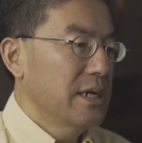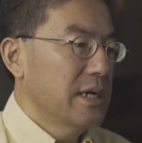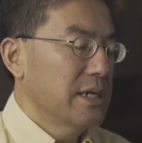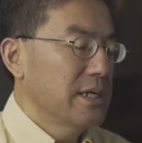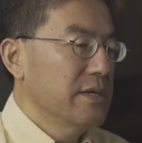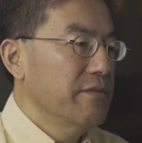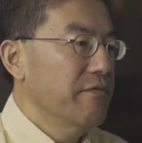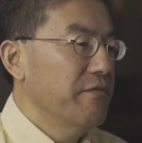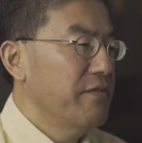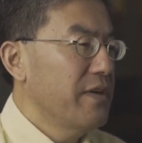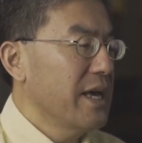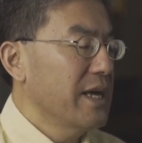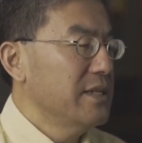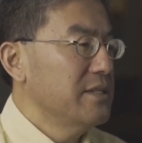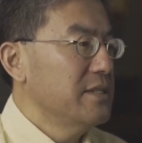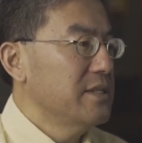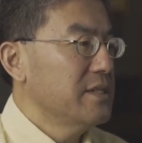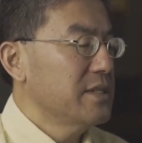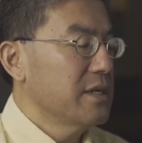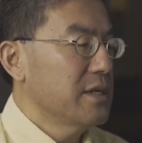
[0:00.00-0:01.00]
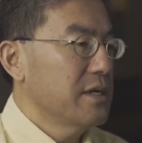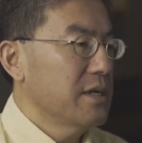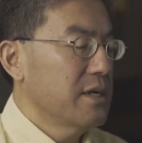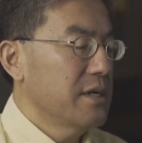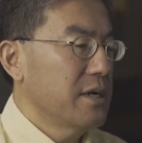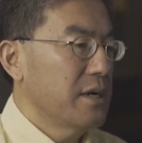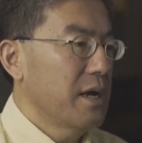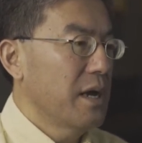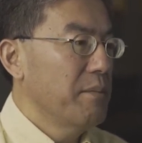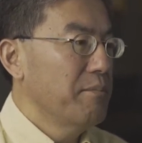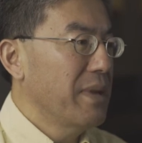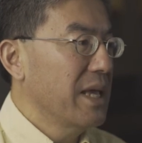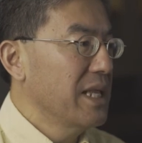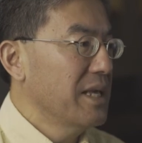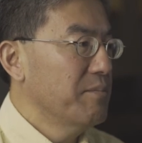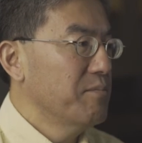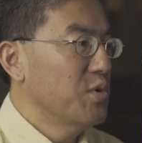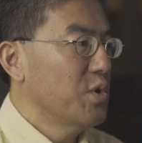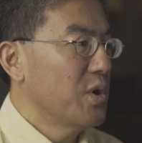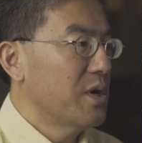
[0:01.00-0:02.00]
invent many
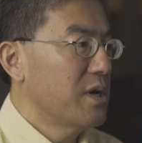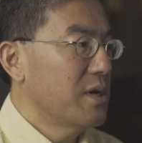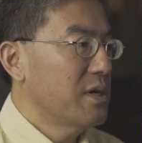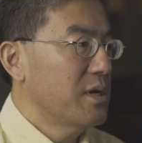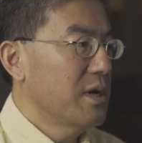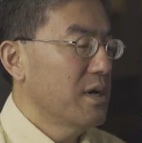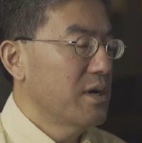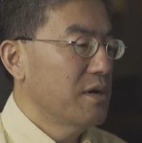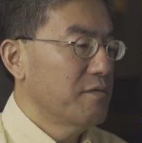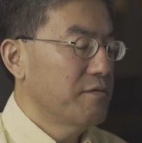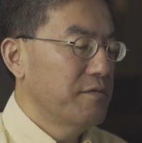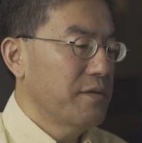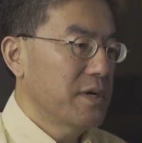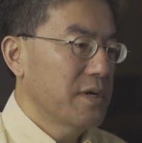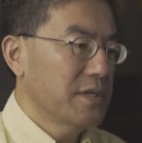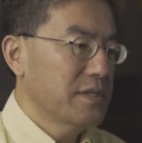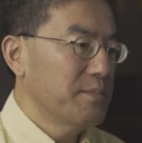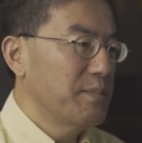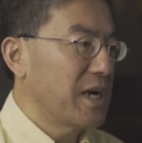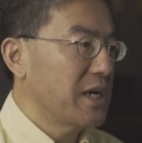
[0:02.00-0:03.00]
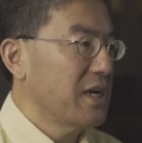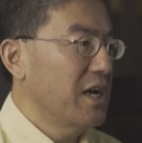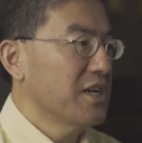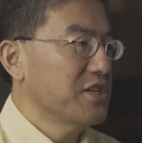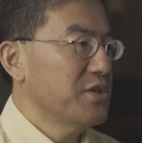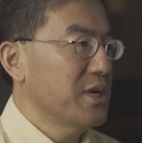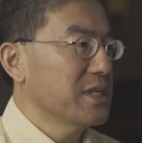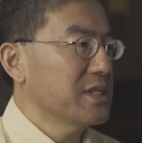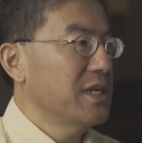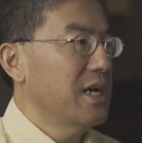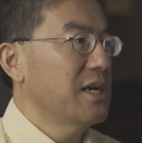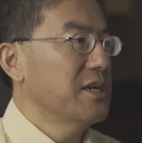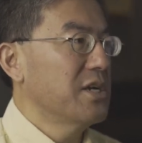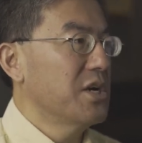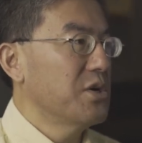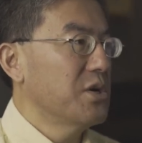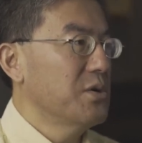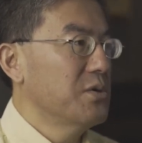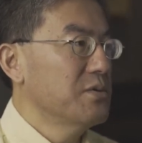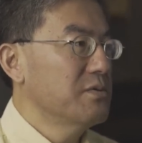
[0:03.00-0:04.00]
more of smart contracts on
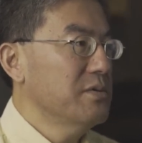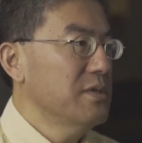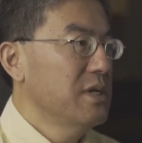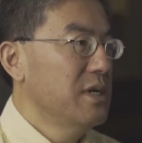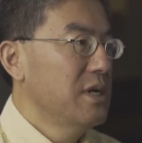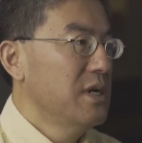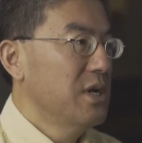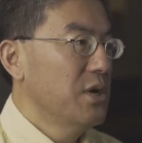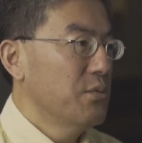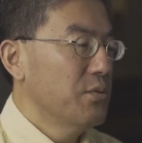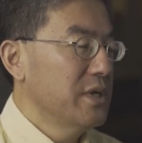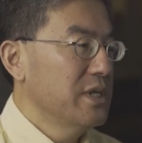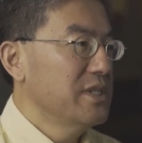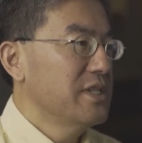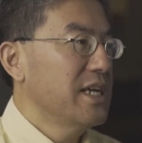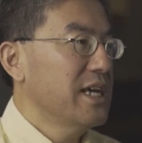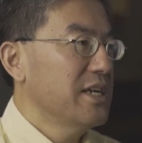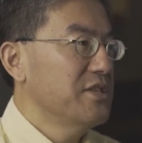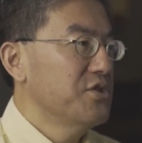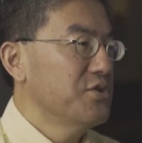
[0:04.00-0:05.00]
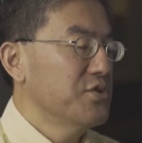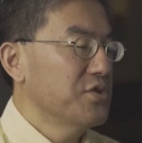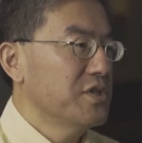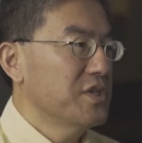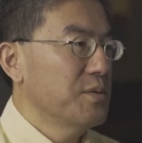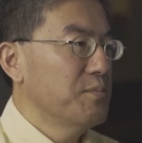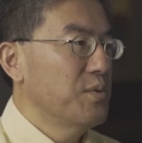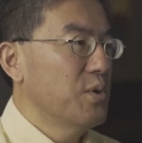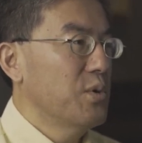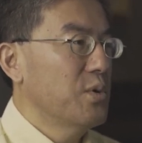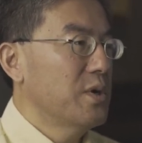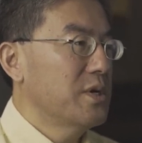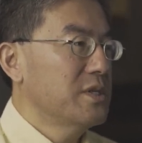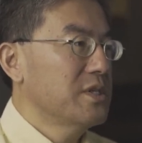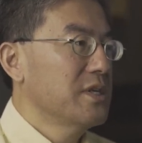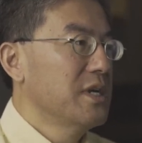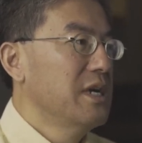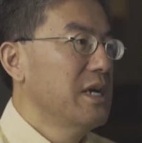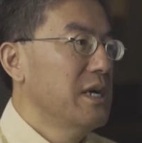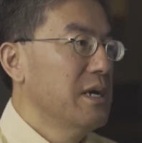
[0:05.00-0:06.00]
our own. We intend to
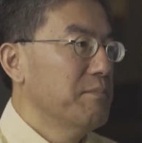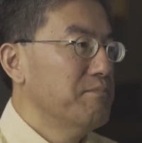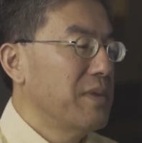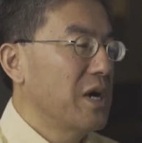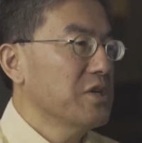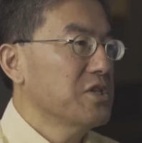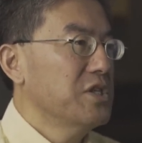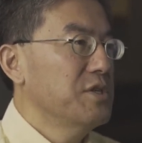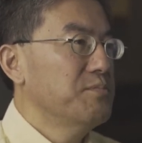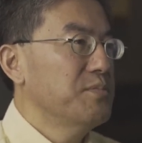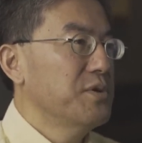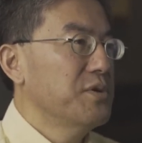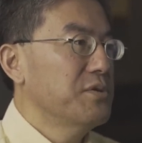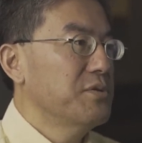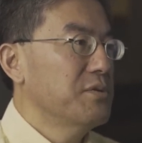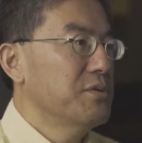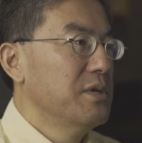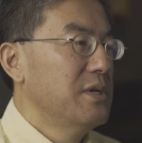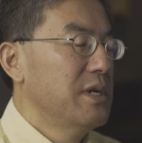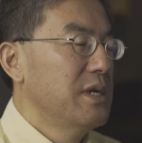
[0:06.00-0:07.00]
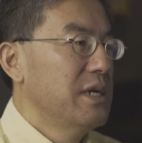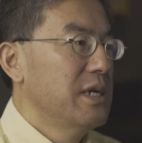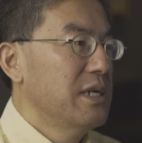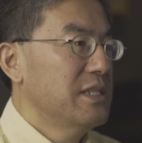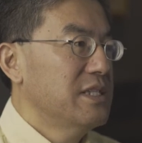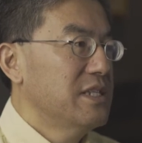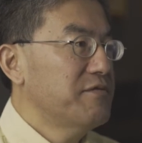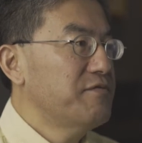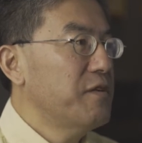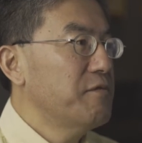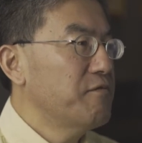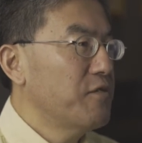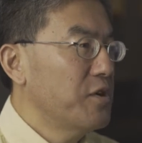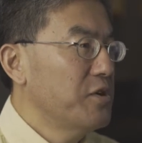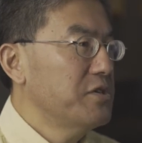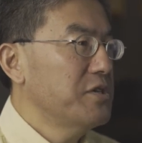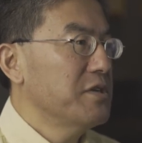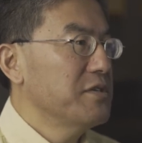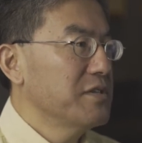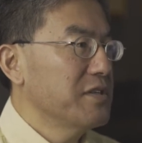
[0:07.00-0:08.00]
support multiple different
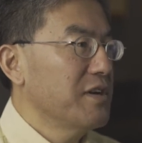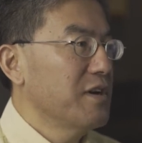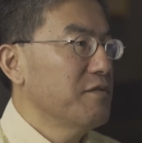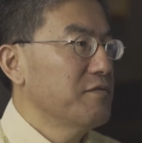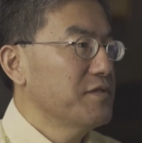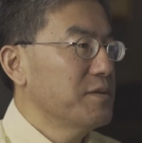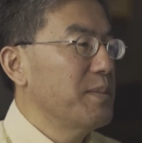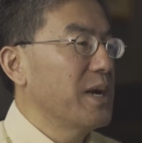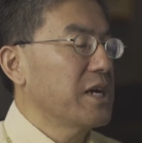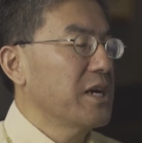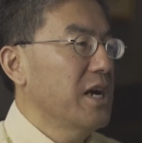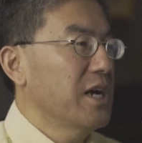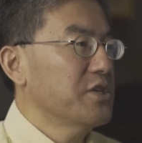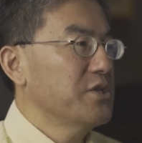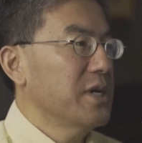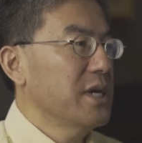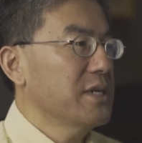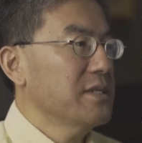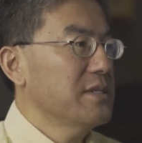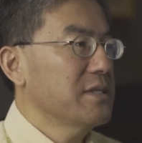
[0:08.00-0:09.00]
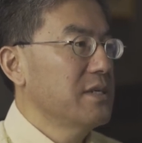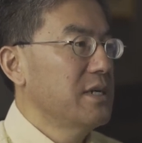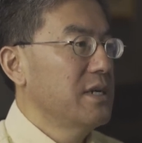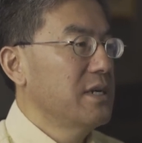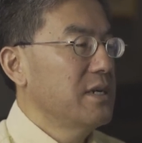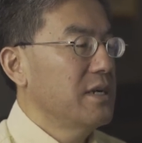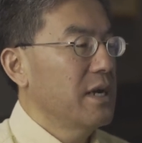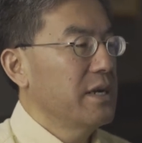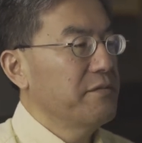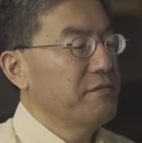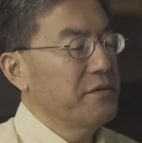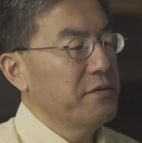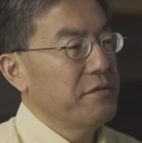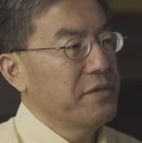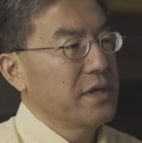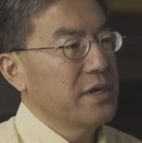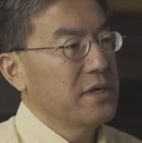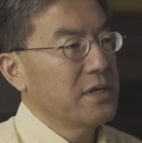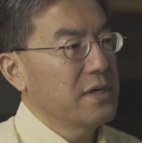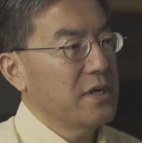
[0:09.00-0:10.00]
versions of smart contracts. If you
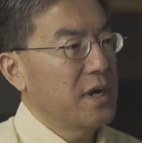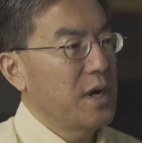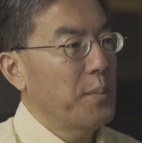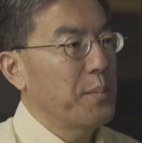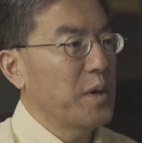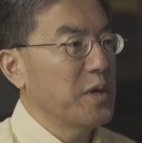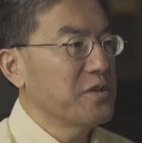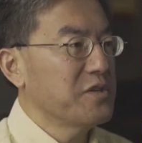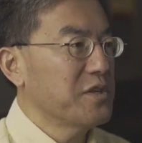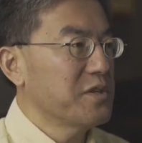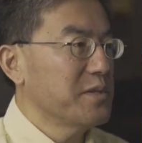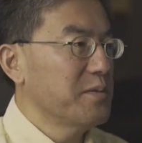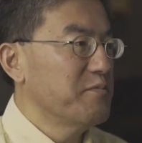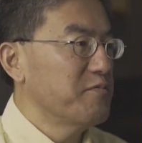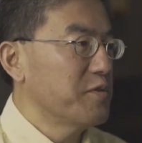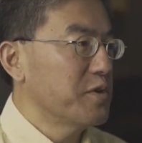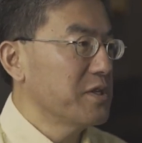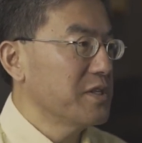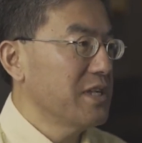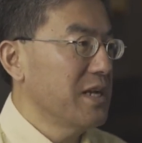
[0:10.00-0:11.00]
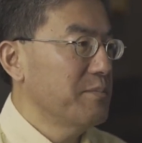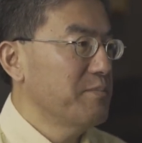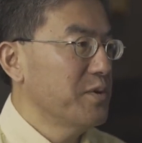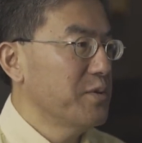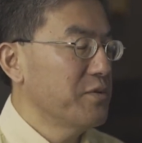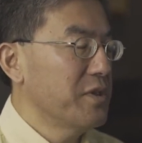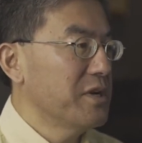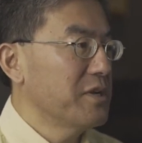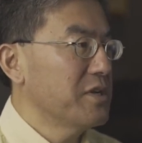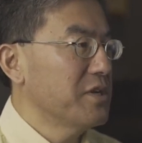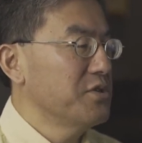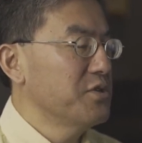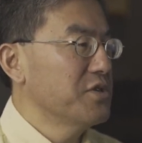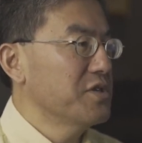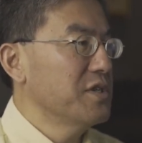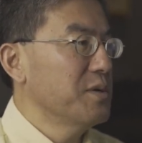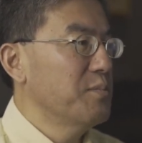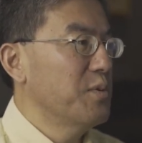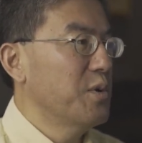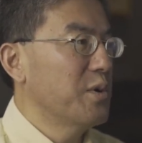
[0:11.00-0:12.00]
think operating system, for example, they're going to
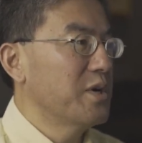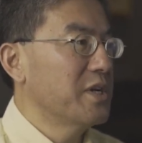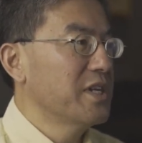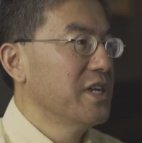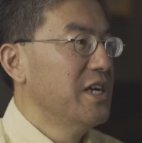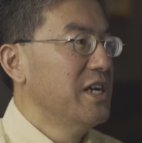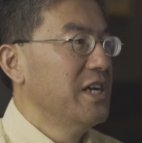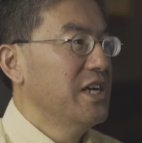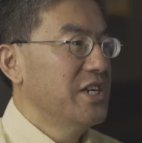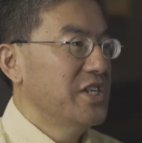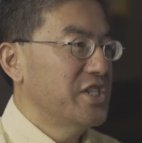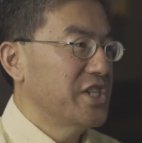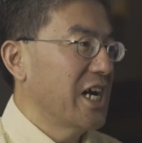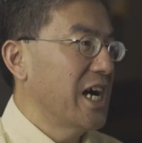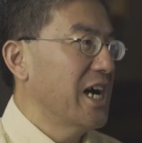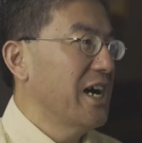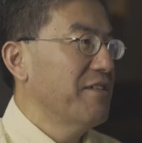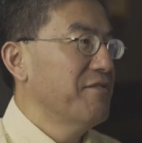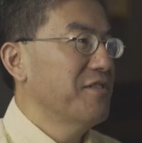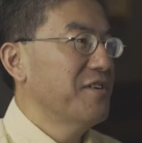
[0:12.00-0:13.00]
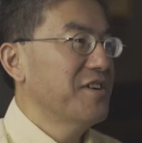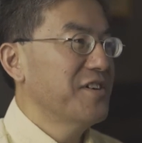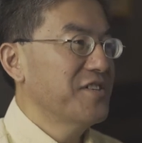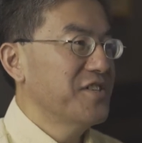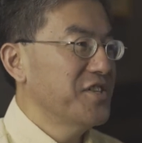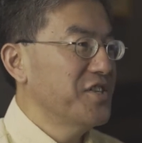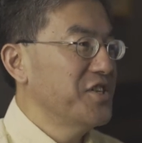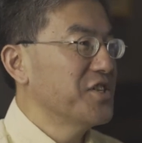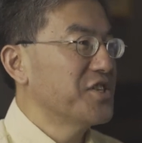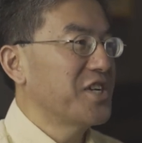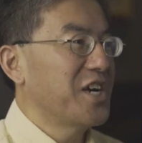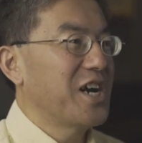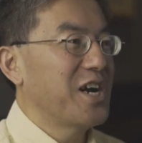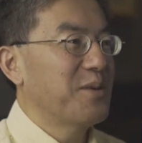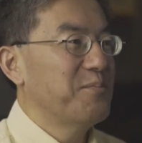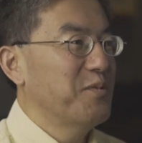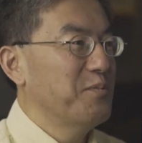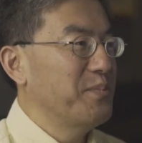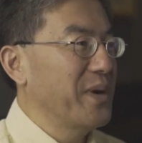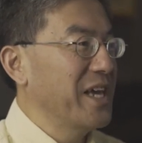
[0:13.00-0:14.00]
support Java, C#,
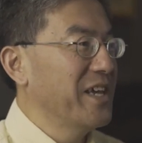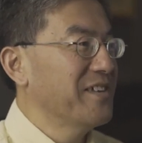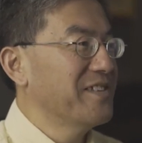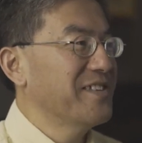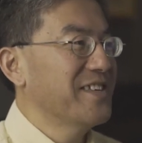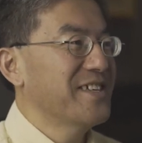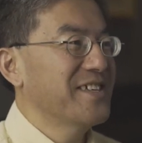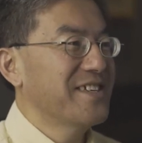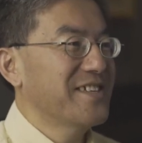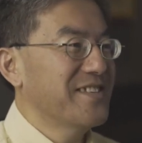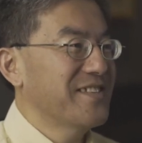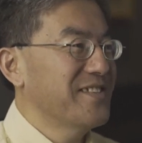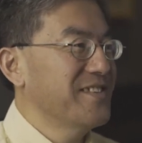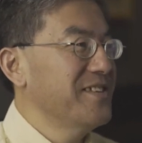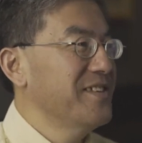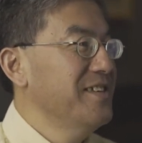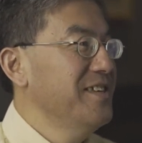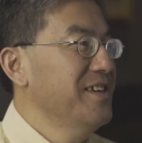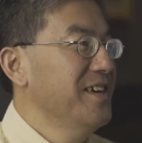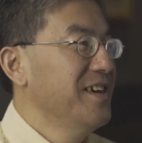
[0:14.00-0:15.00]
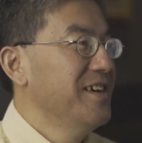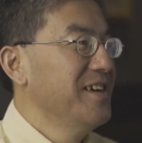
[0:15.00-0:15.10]
Basic, C.